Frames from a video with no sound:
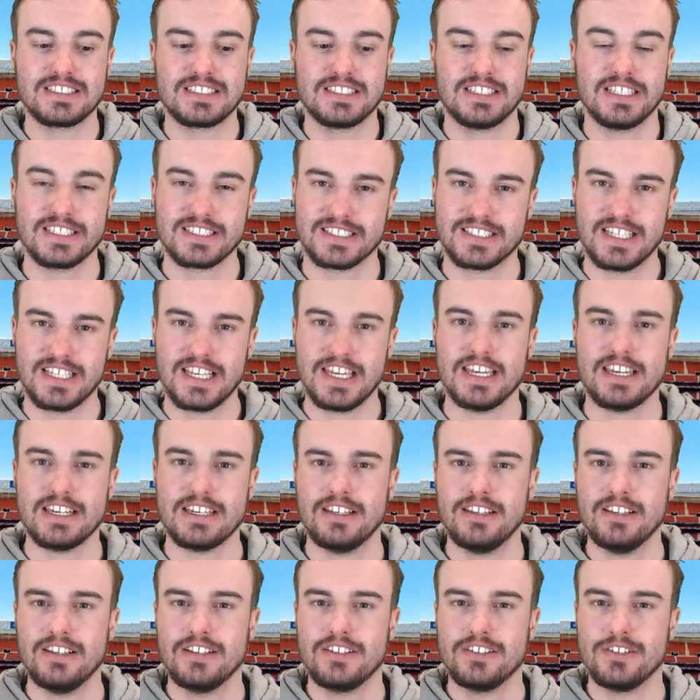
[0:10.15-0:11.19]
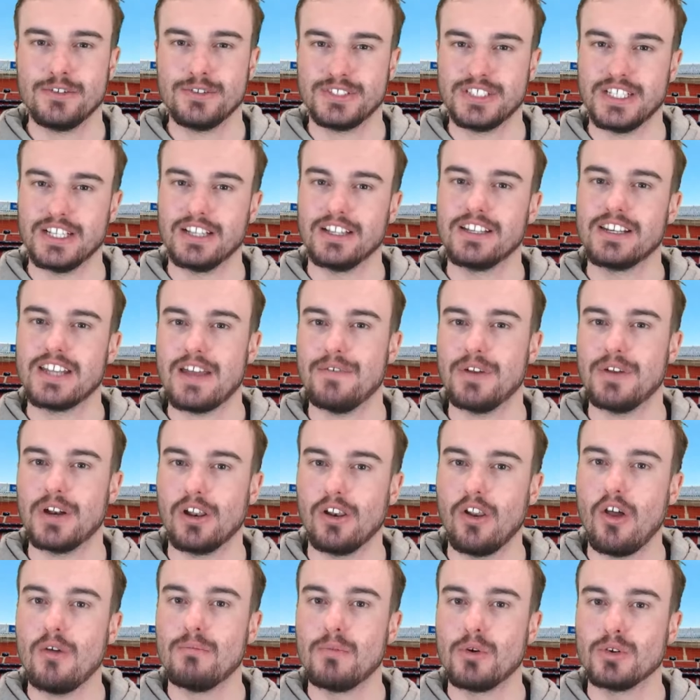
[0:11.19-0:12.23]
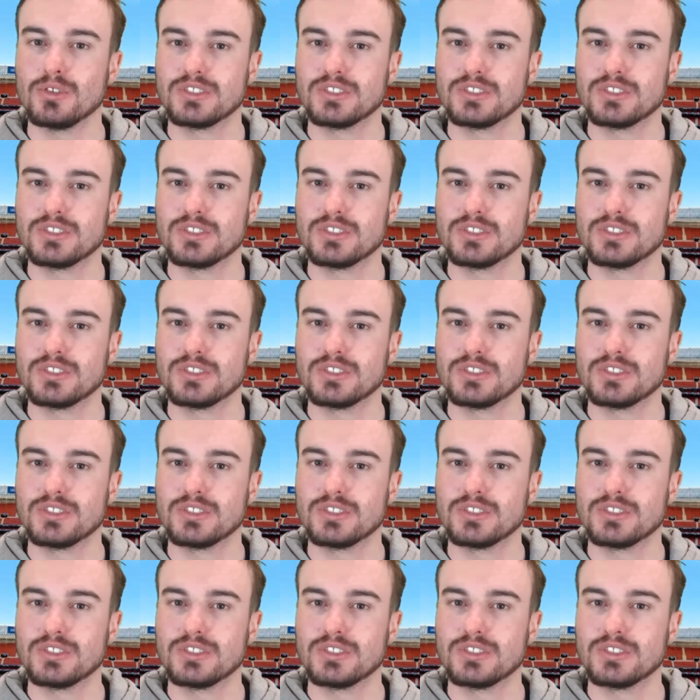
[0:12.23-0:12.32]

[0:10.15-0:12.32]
This year, New Zealand having a lot more